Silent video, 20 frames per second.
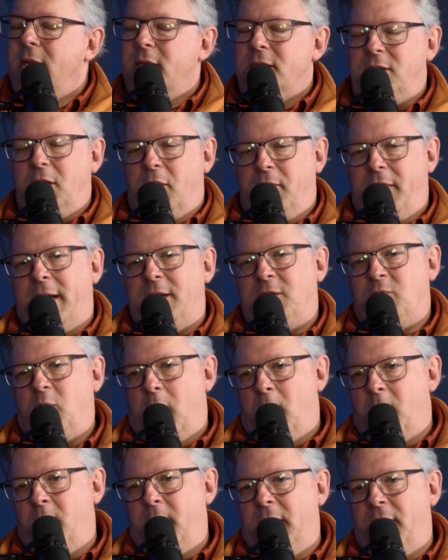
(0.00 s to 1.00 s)
So that's
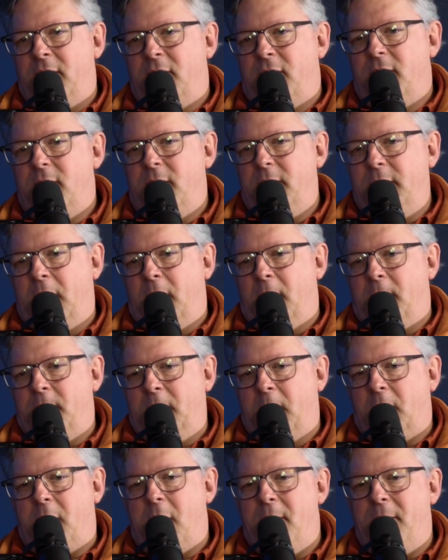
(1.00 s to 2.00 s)
where we've
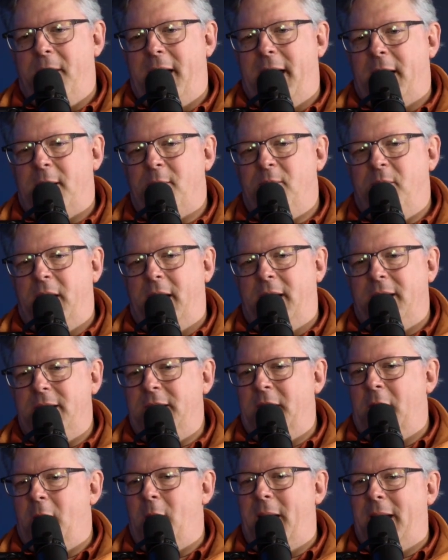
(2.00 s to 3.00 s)
come back.
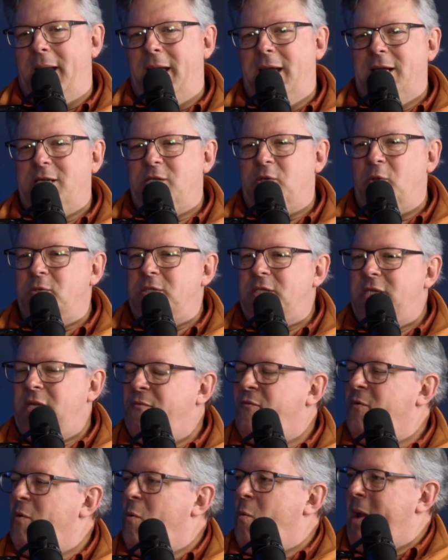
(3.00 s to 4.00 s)
But so there's
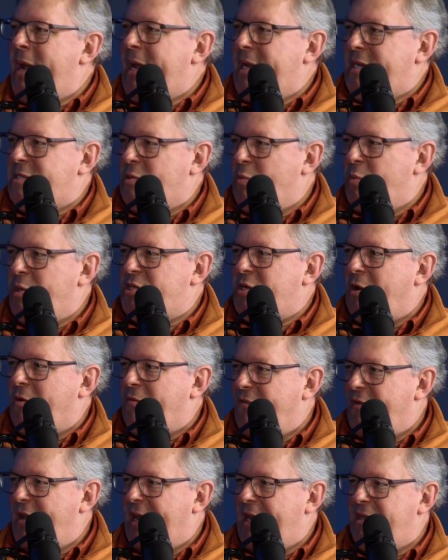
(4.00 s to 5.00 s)
different ways in which our
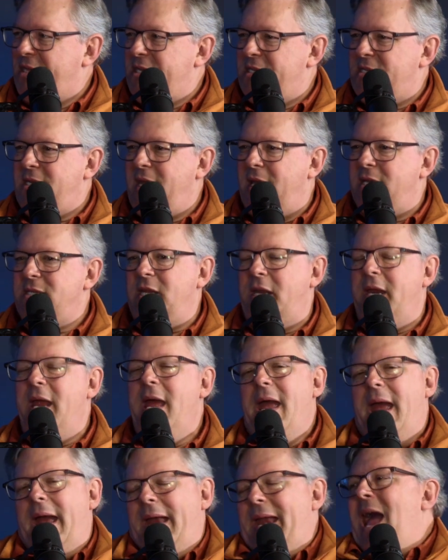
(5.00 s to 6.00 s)
faith is tested.
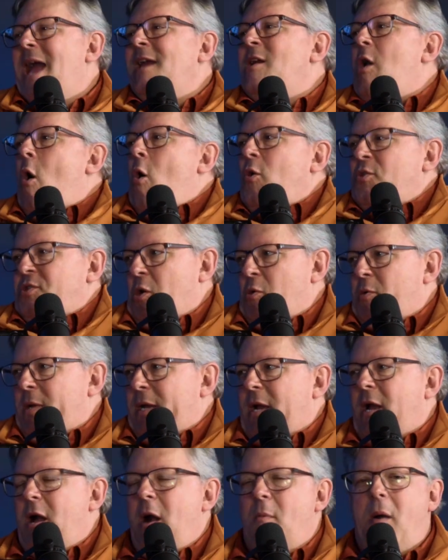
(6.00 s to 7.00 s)
And I also
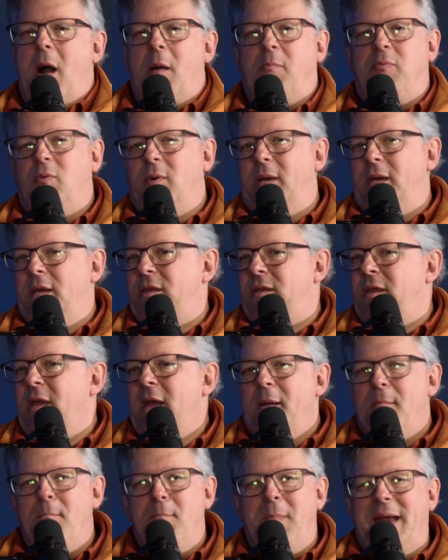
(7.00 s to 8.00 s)
can come up with
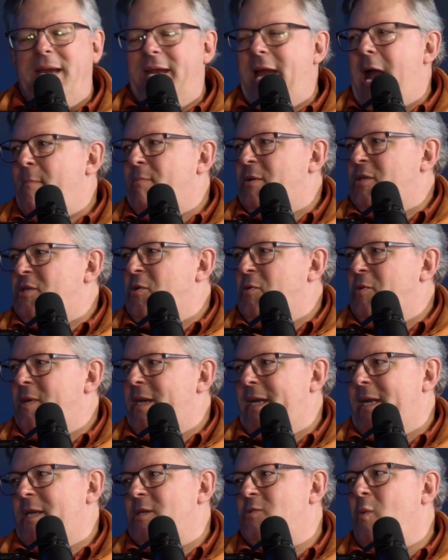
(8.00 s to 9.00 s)
many
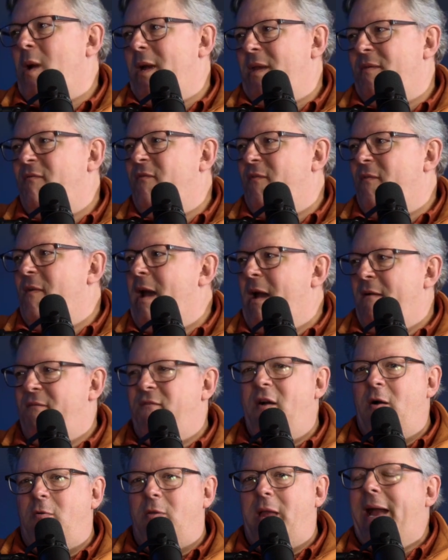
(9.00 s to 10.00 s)
opportunities where I
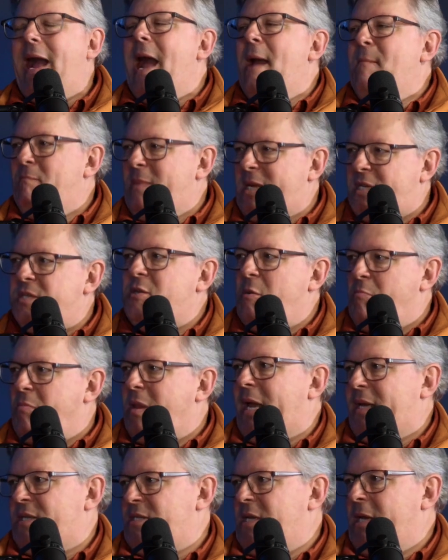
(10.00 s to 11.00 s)
felt like I missed a
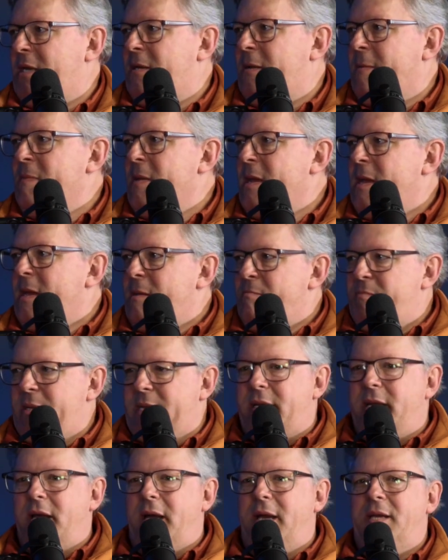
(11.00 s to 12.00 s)
blessing
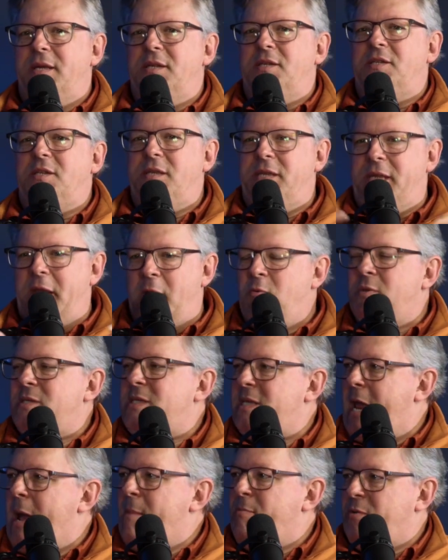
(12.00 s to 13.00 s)
because there
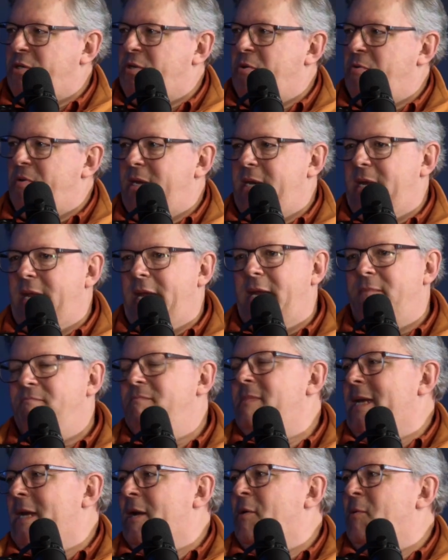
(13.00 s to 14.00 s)
was an opportunity,
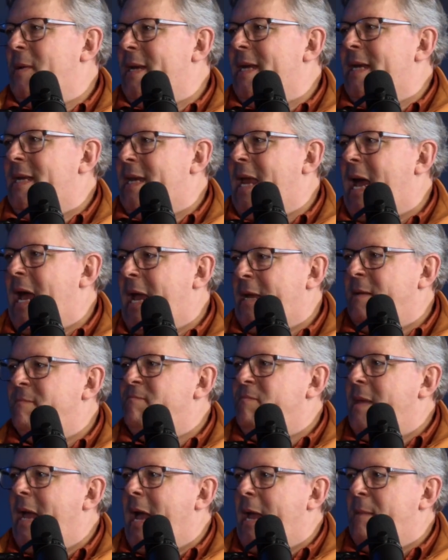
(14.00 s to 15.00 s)
and I
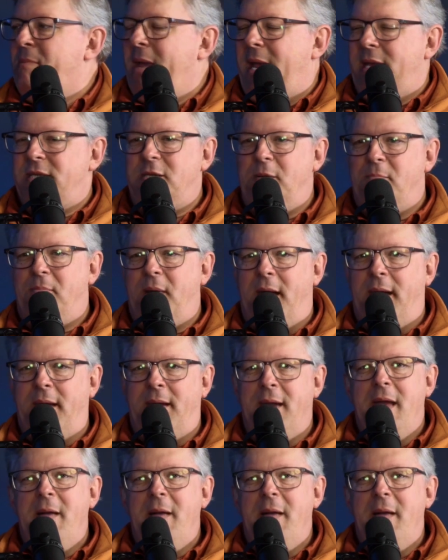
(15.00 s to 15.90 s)
passed it by.